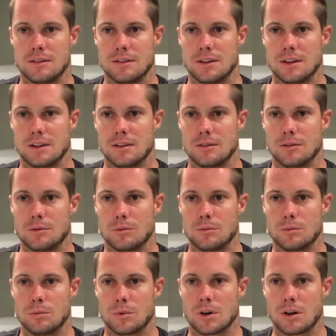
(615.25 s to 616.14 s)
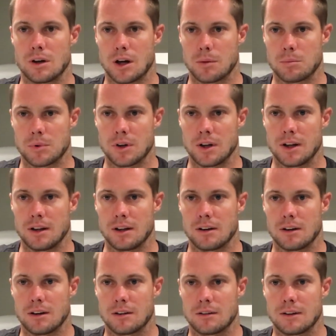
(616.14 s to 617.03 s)
that we're
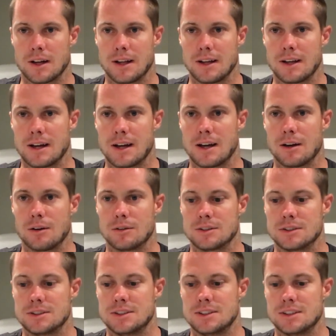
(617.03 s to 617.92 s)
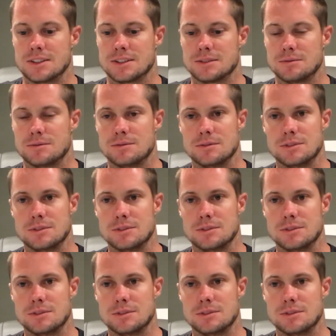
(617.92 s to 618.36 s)
operating on right now is just